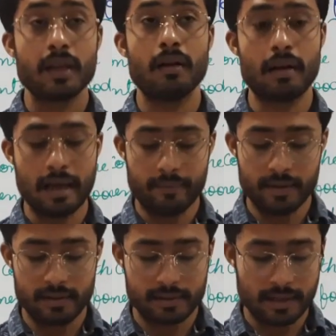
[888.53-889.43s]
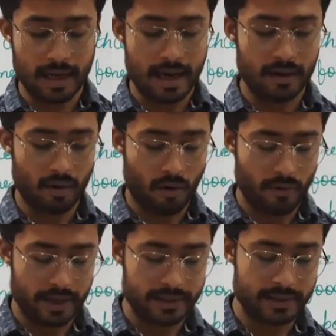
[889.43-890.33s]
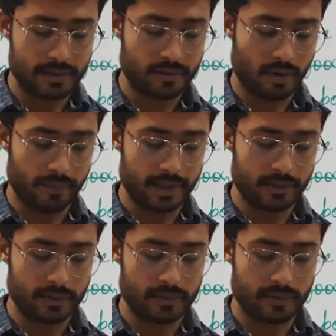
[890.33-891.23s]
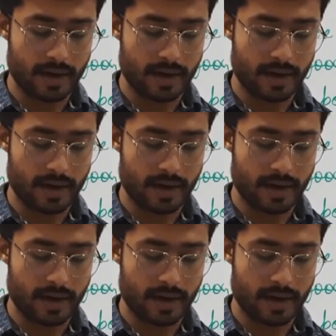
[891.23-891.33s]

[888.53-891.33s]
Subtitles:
lemons and oranges, tomatoes,